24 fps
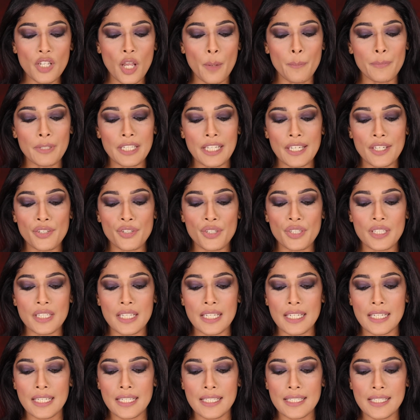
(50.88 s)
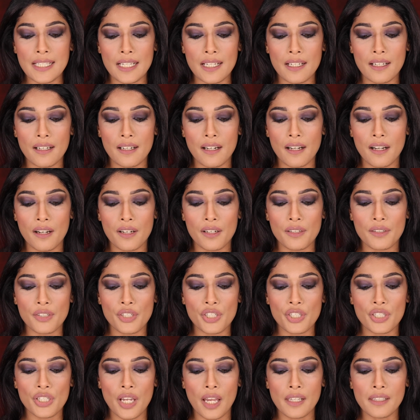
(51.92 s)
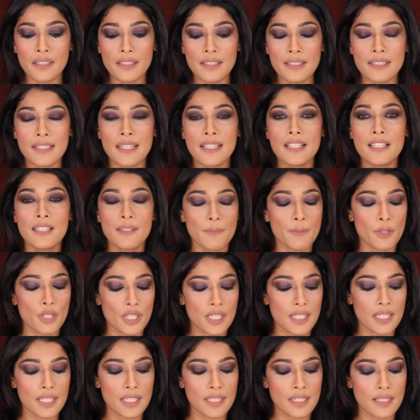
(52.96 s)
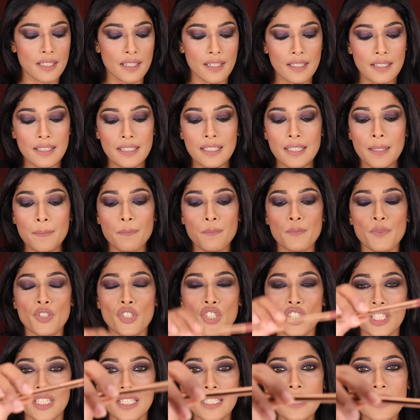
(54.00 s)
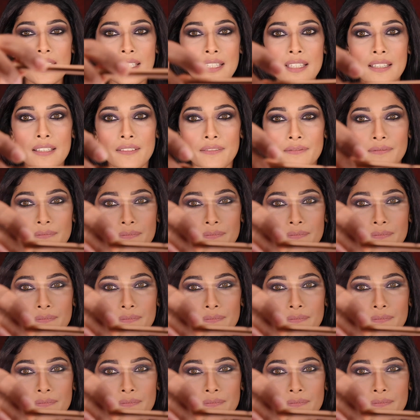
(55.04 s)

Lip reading: combination is a Charlotte Tilbury lip cheat